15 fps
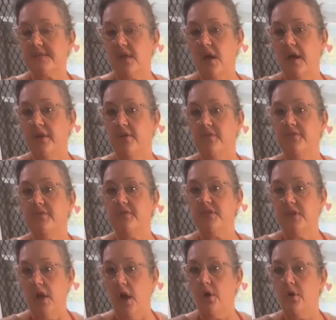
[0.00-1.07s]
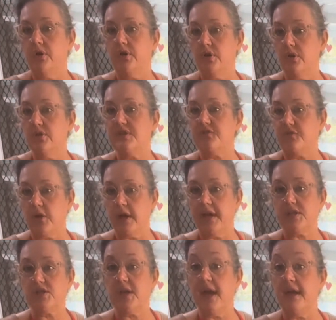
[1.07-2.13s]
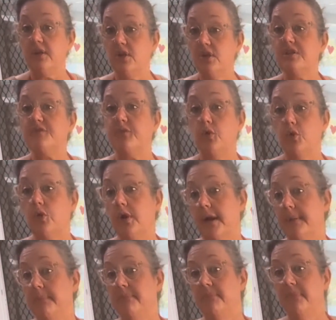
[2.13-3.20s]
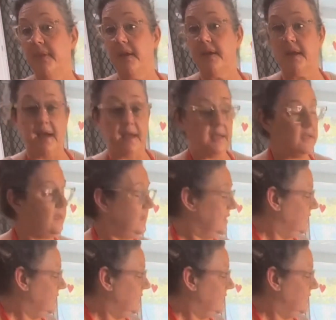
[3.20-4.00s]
side of no, use fresh and use full cream, okay?